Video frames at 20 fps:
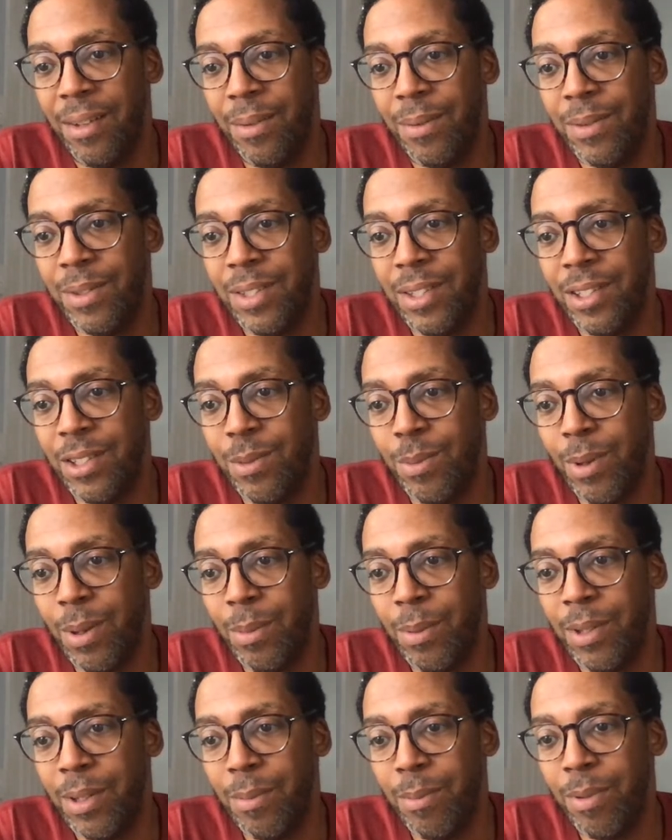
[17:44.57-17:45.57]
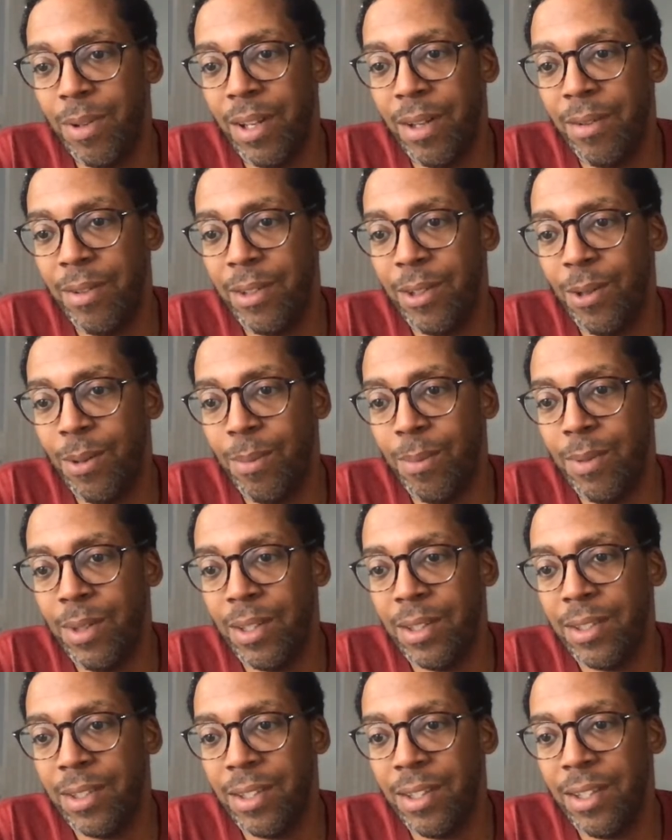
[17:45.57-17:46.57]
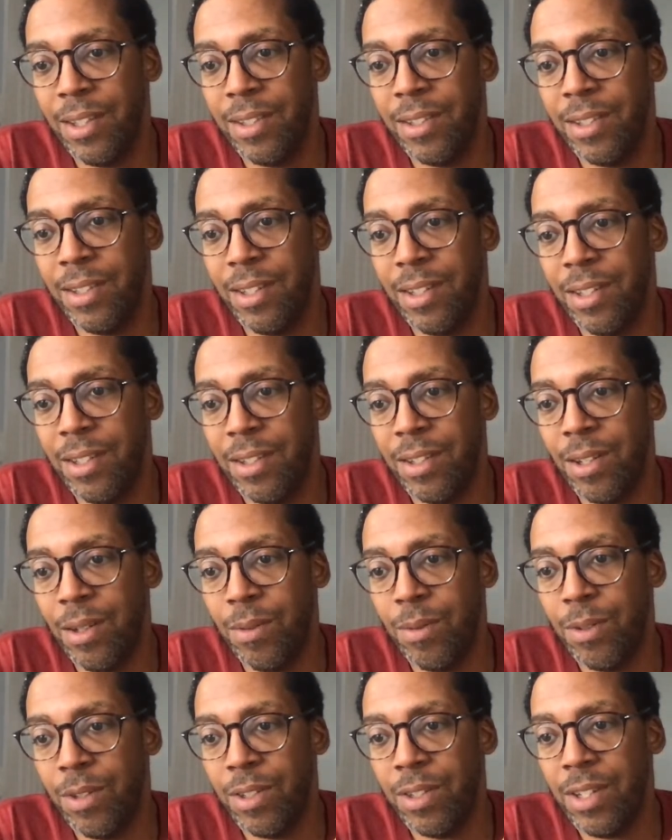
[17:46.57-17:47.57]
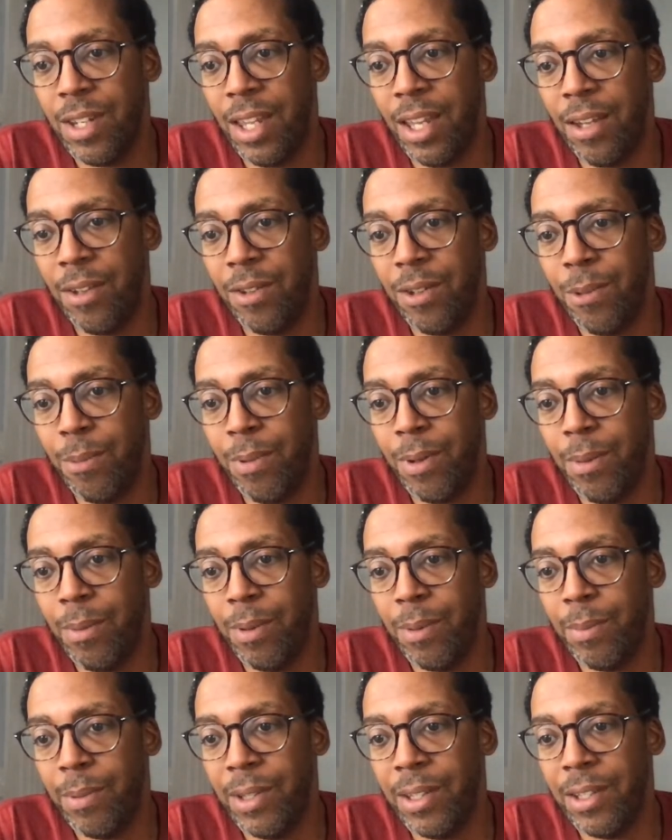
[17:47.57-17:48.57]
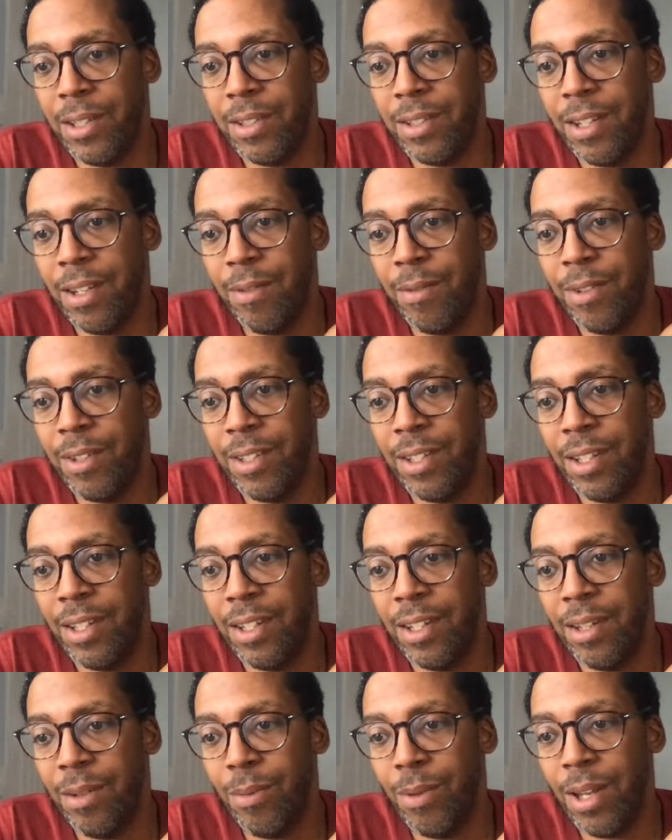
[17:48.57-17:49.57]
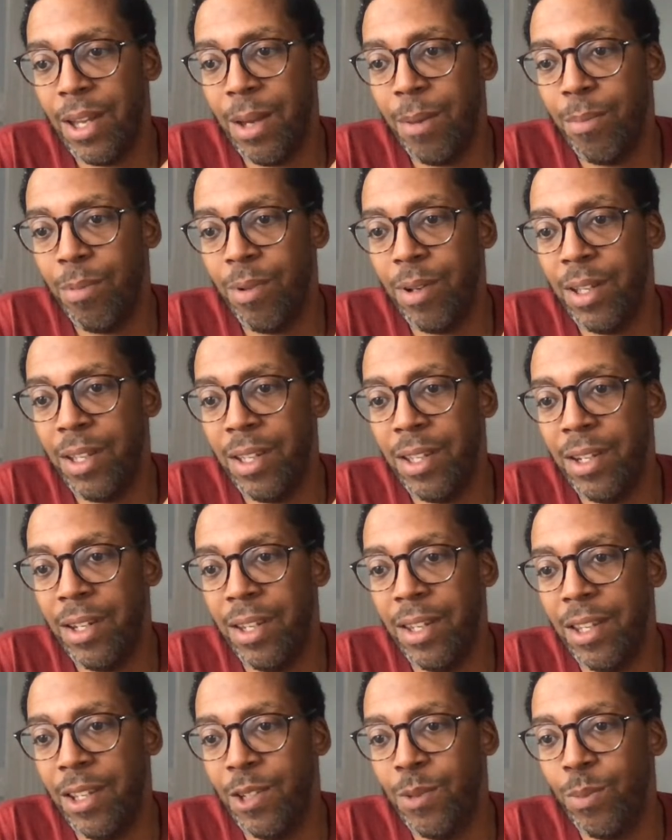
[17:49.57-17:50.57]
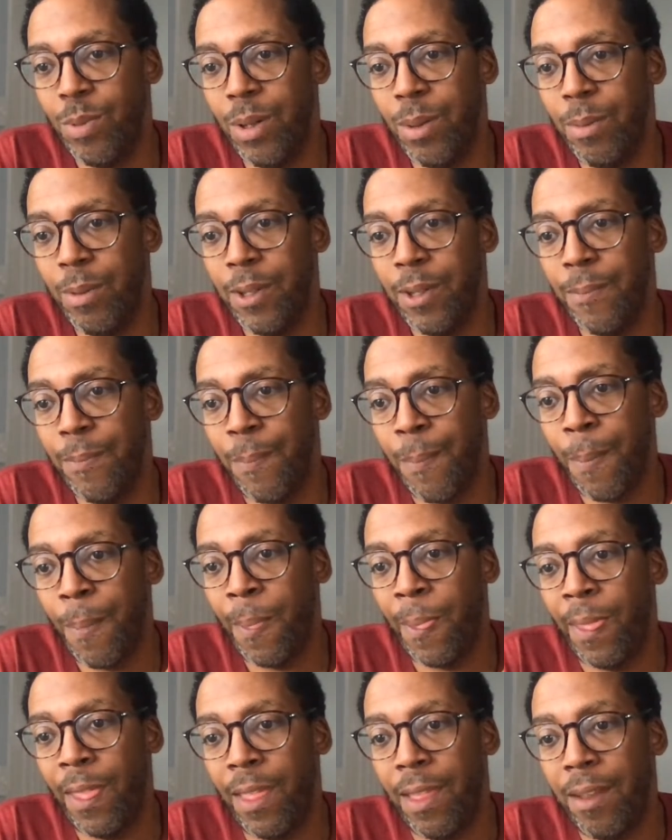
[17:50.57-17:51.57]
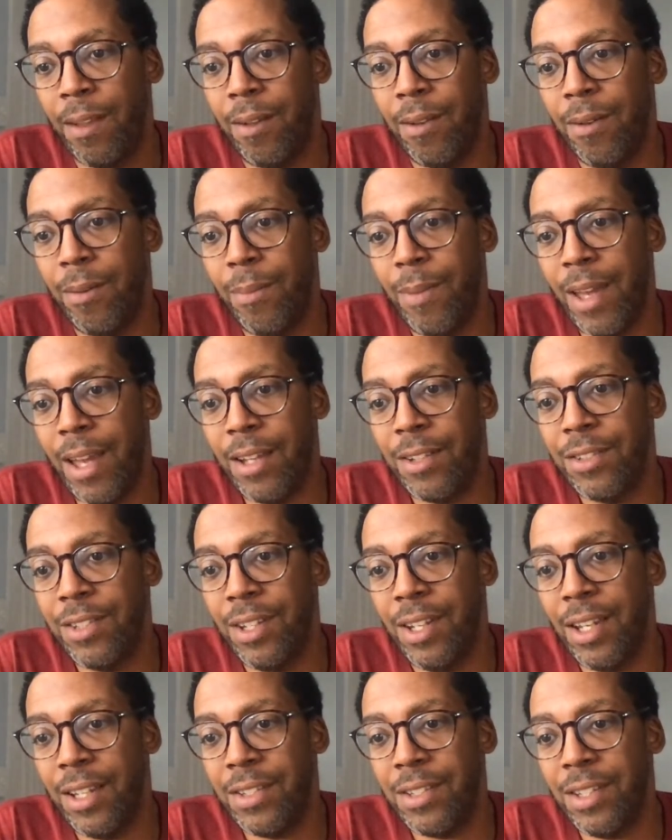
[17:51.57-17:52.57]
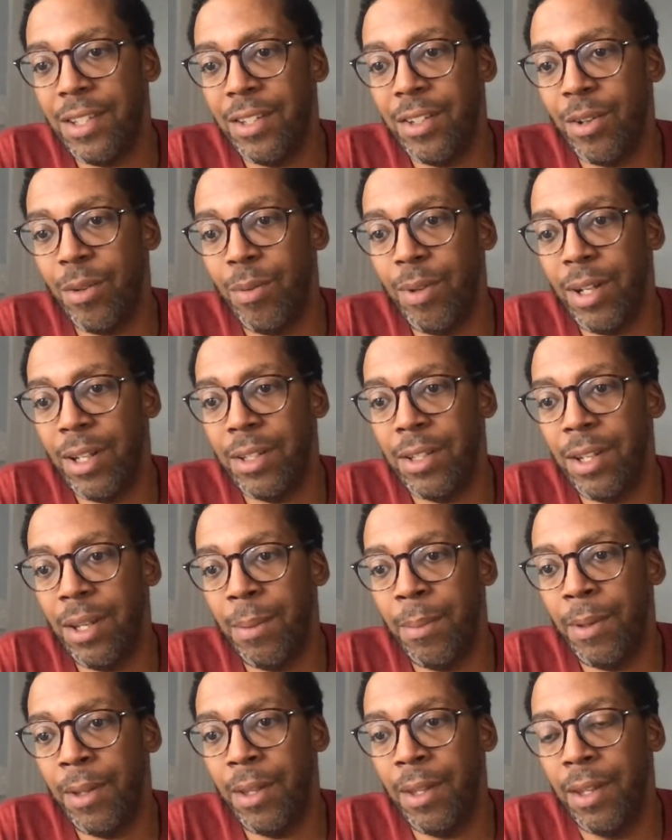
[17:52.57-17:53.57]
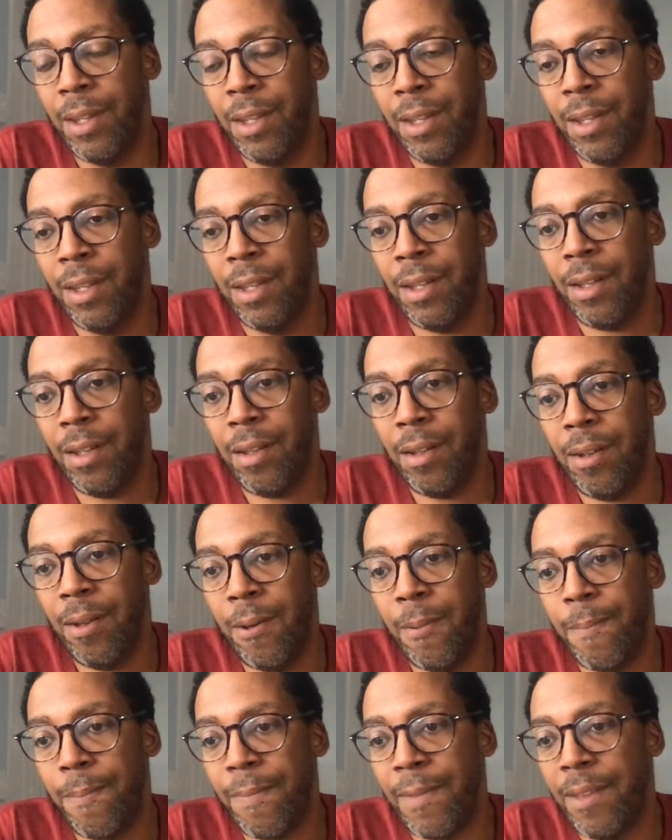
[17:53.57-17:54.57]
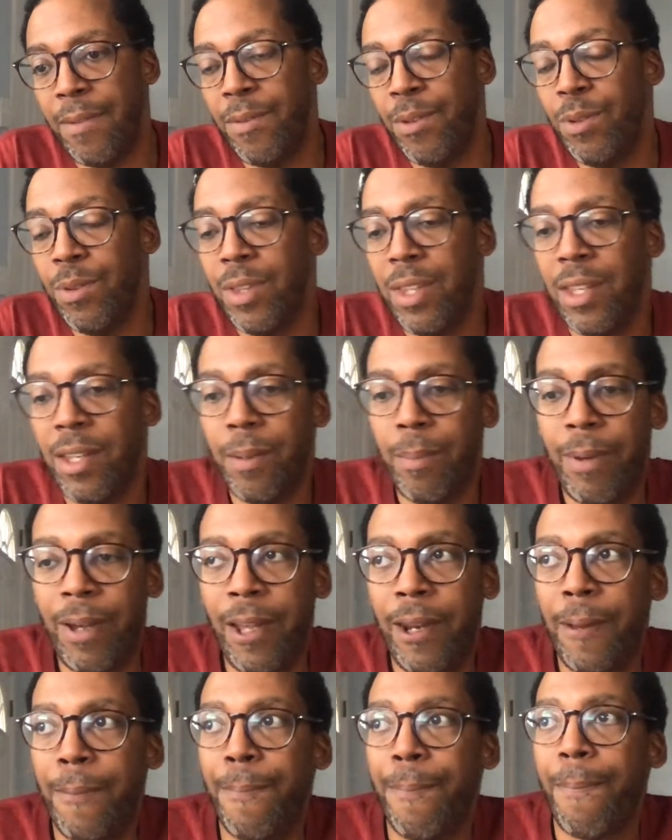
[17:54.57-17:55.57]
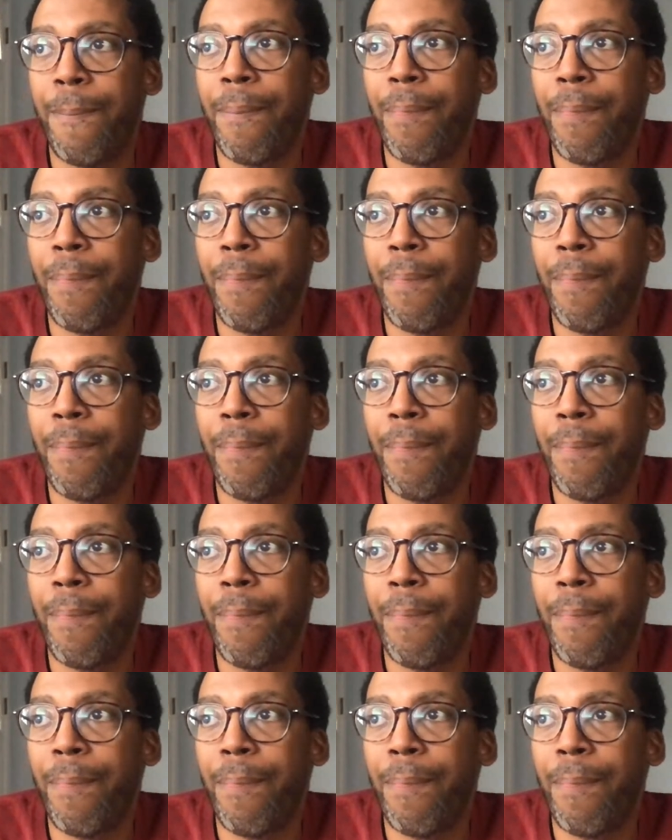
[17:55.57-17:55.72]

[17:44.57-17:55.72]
Since public and private don't mix, isn't it tough to stay out the public because everything that you operate in is public? Actually, that's incorrect, Damon. If you think about it,